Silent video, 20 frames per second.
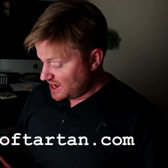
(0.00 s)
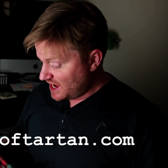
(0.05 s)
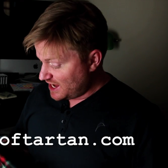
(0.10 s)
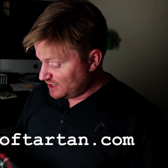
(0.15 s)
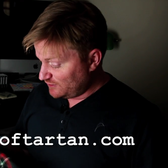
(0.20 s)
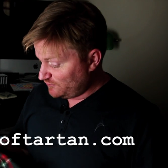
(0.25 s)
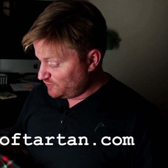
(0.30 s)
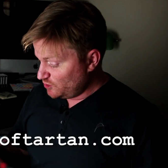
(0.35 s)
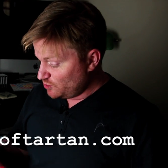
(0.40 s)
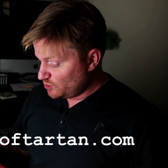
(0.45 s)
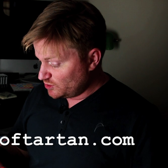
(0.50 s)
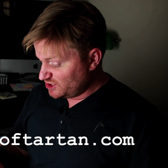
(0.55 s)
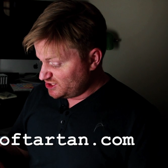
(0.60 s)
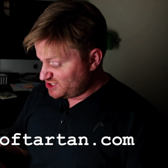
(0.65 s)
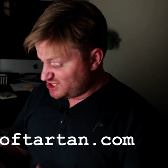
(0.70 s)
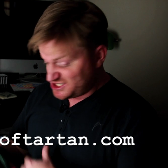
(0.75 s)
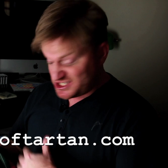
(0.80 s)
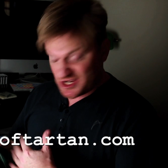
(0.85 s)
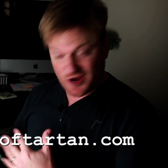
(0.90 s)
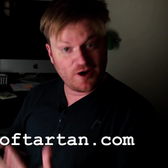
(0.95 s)
And if you want to
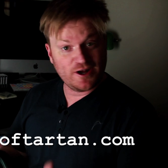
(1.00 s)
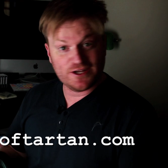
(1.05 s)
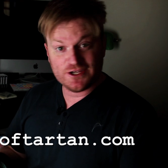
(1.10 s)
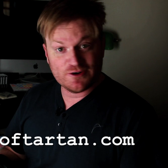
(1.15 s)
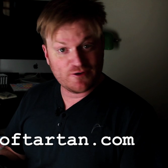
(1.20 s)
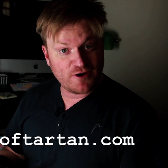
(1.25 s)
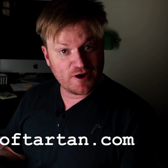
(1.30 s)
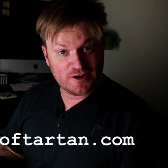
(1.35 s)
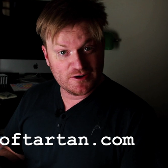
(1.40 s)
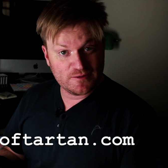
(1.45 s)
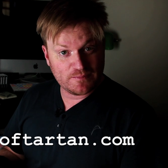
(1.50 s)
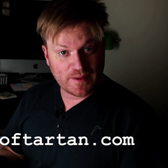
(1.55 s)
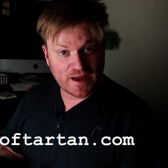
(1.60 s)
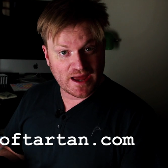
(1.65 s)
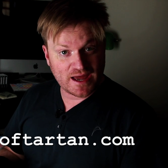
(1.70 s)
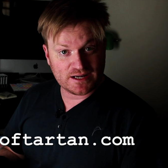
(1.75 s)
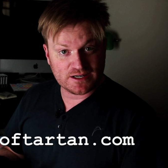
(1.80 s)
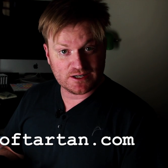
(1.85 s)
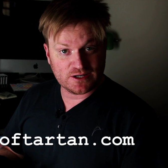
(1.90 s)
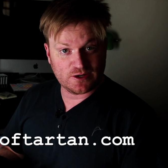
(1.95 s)
design your own
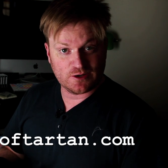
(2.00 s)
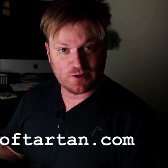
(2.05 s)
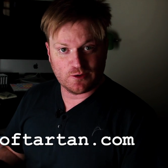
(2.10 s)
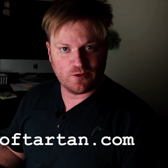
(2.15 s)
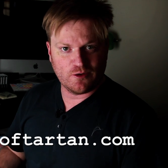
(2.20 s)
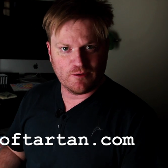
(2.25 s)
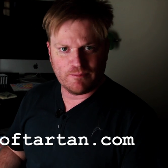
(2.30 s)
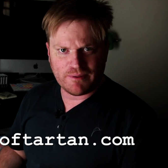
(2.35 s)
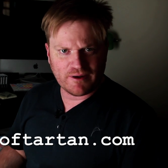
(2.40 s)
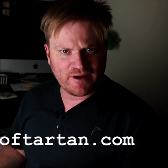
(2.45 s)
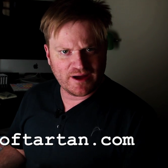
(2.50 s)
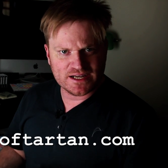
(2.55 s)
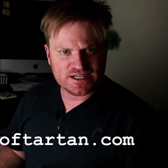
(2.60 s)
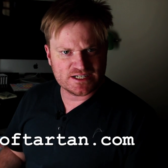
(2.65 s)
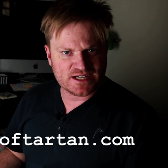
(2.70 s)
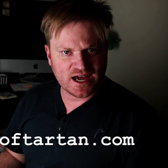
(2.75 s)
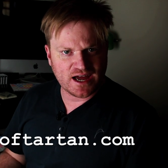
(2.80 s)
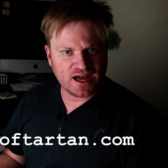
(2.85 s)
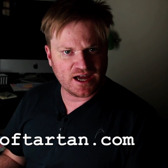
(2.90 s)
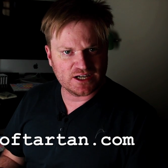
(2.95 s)
pattern or buy
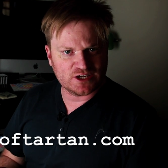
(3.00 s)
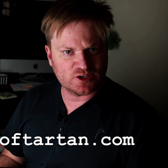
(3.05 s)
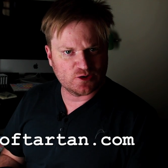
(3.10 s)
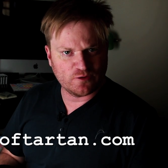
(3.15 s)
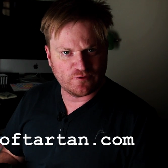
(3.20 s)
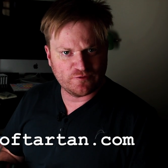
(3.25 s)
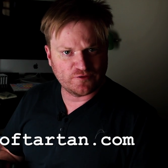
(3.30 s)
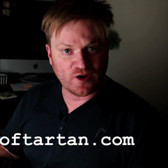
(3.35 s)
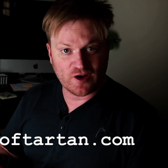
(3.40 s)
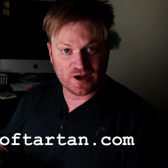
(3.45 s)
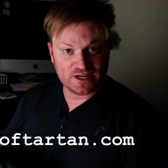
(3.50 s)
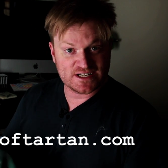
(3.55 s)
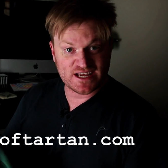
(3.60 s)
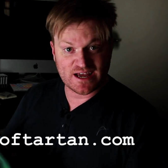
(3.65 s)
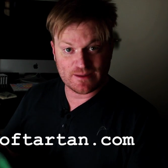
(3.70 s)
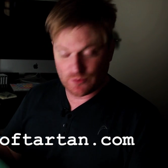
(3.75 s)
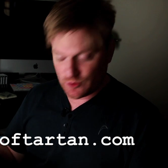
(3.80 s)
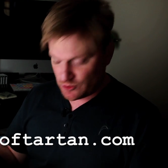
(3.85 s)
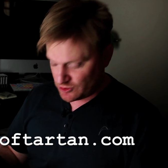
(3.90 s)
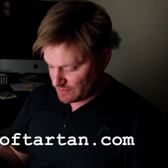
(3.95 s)
tartan or find
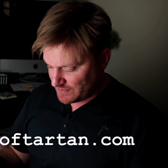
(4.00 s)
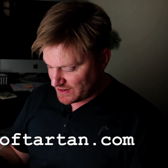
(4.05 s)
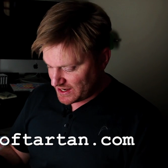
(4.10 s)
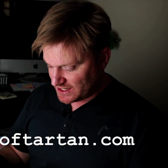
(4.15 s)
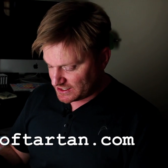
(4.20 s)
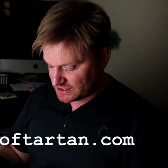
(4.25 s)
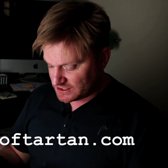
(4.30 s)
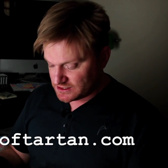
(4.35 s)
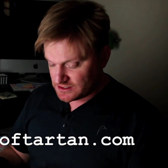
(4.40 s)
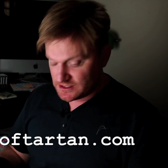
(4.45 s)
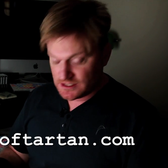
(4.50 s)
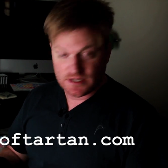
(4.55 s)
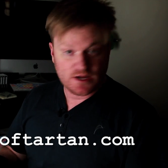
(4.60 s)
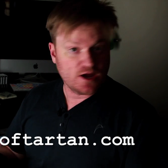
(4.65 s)
out more about it,